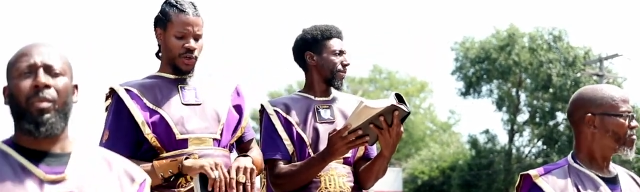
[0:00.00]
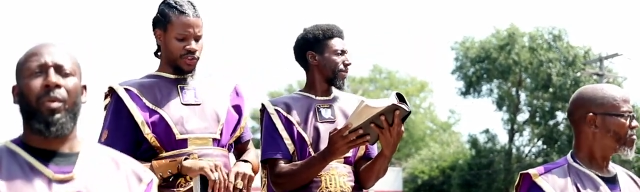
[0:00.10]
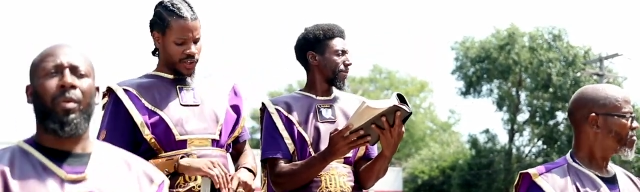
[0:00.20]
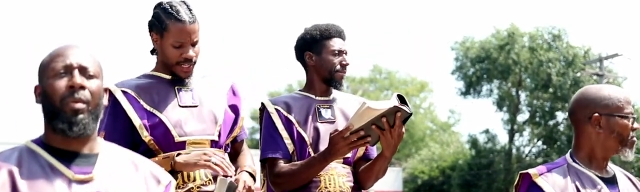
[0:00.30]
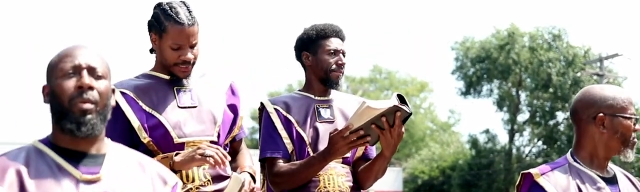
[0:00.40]
Speaker 1: what?
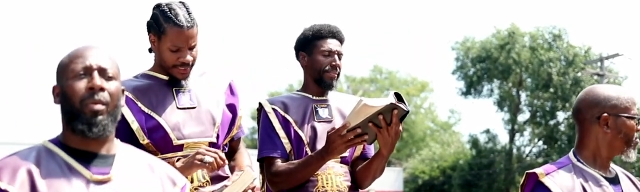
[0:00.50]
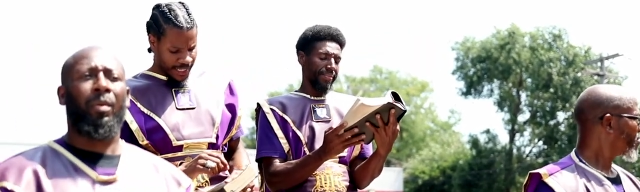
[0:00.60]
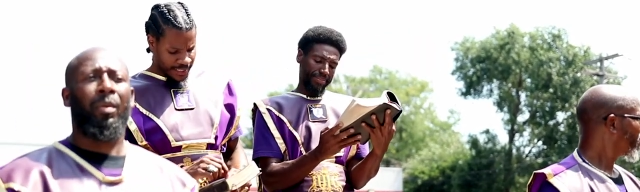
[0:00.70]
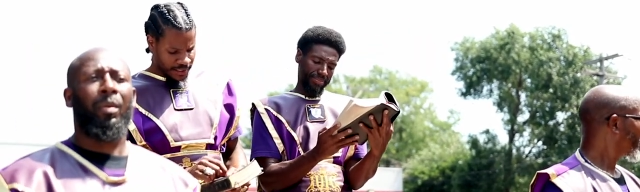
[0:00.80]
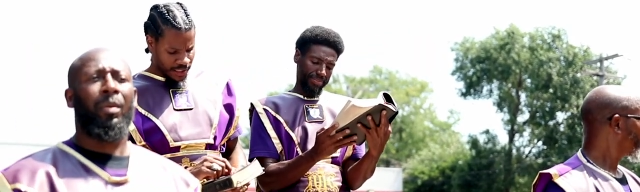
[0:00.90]
You got to
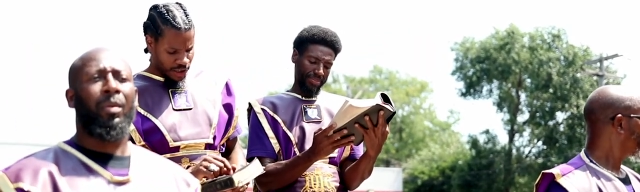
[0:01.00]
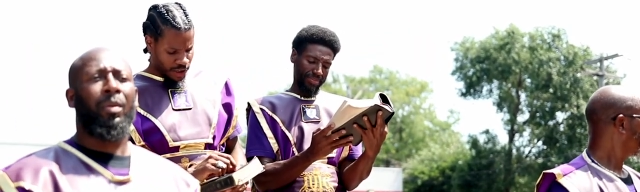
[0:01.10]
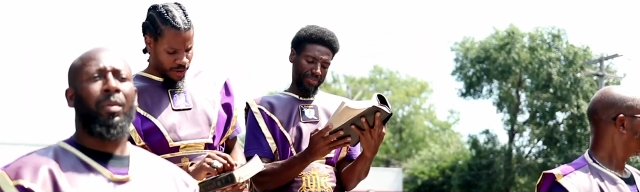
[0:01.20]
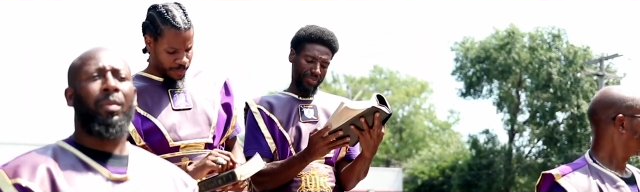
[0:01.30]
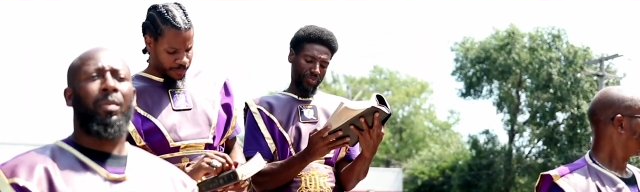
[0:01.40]
sign the
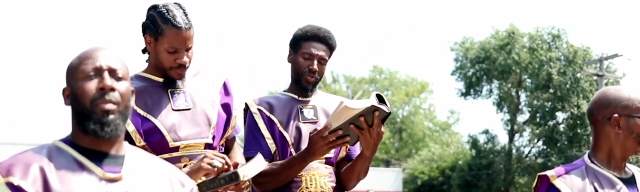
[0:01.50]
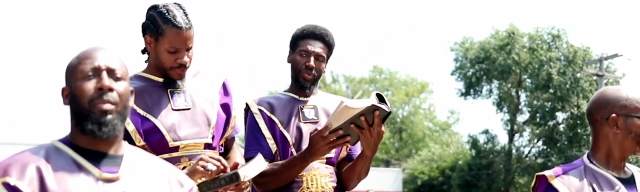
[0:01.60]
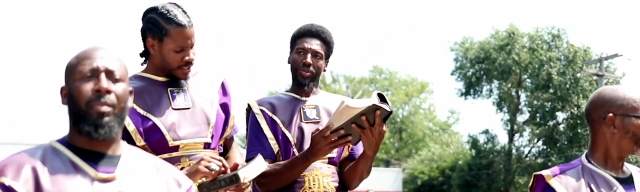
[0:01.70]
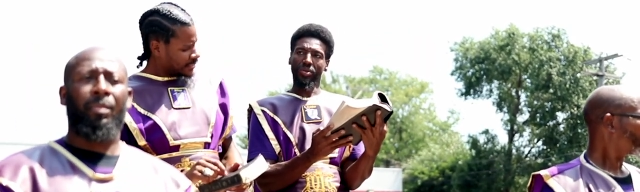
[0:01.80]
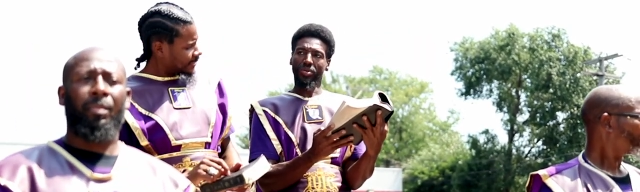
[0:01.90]
um,
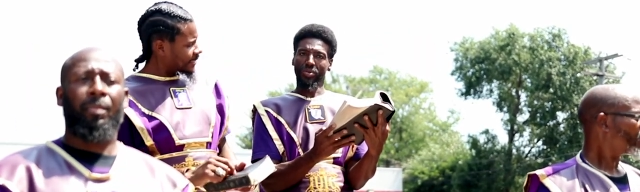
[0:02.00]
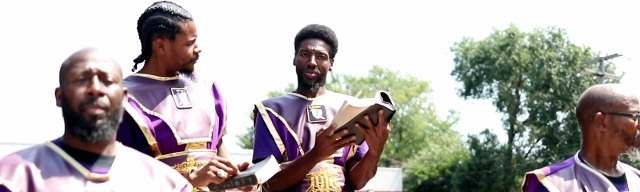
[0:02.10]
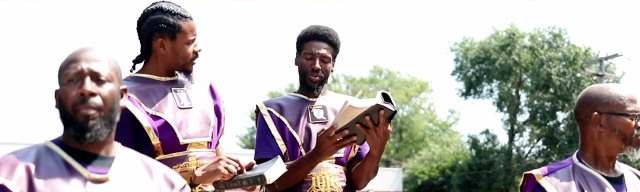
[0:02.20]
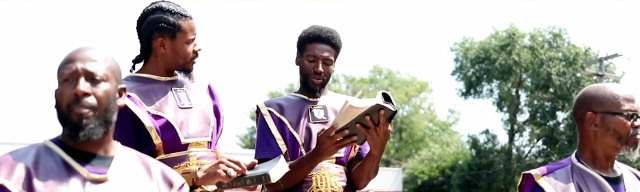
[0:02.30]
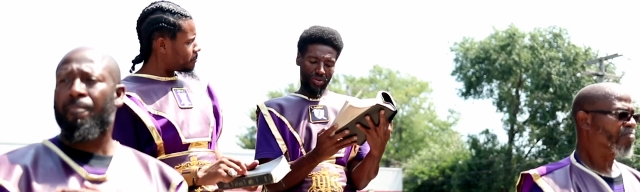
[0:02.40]

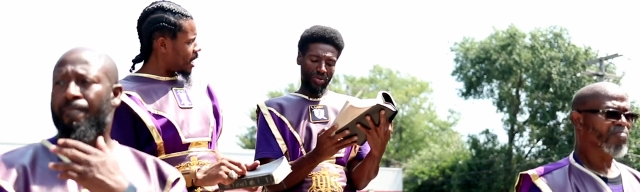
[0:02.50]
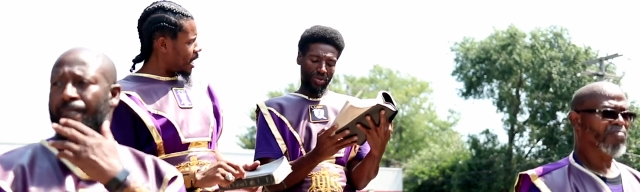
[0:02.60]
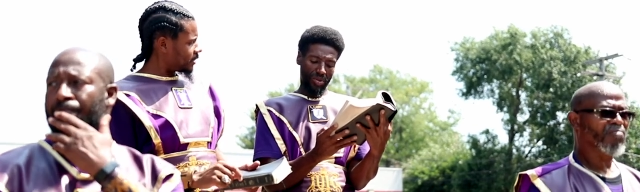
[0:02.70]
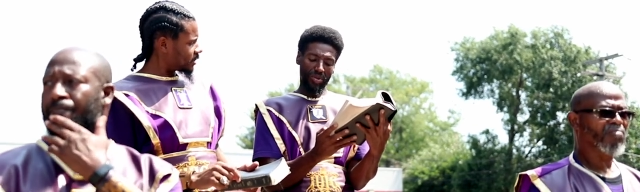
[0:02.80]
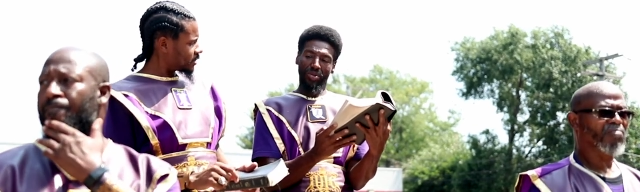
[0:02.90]
certificate of
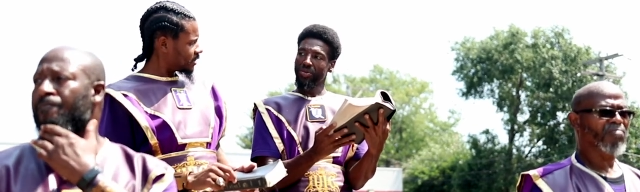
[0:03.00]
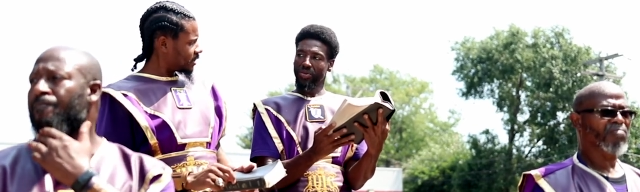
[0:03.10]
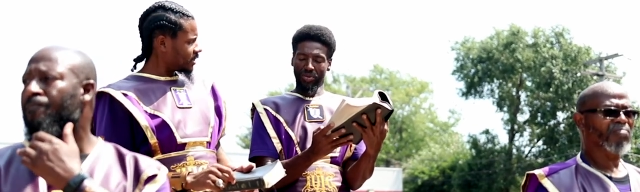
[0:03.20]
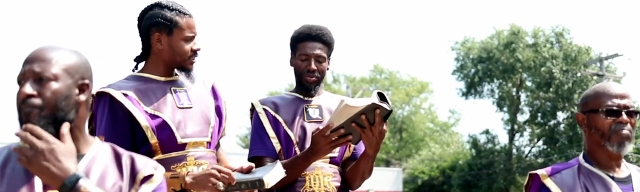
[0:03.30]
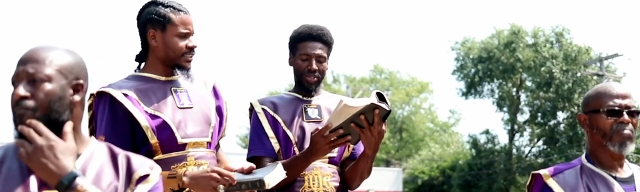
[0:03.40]
marriage,
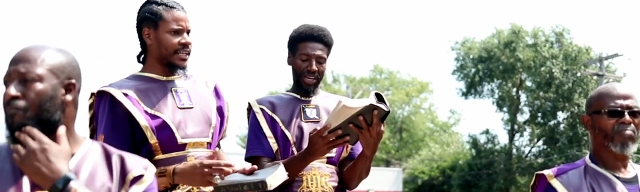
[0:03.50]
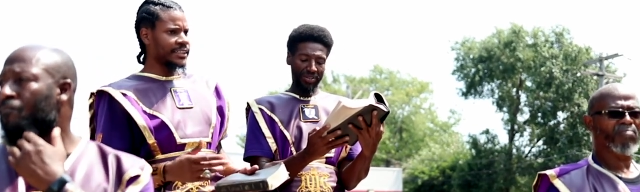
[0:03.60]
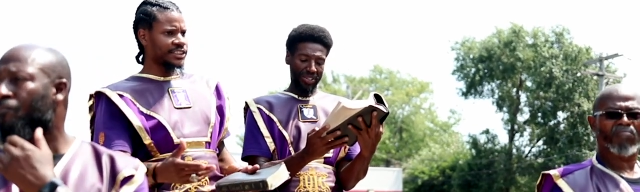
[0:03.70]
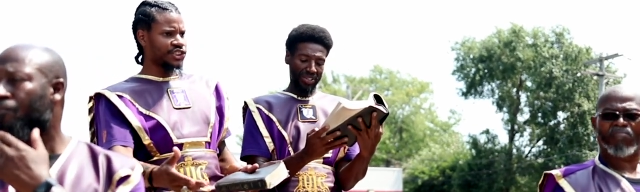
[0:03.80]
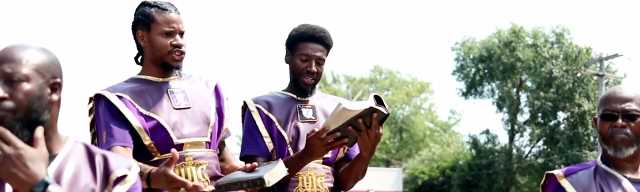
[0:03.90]
saying that this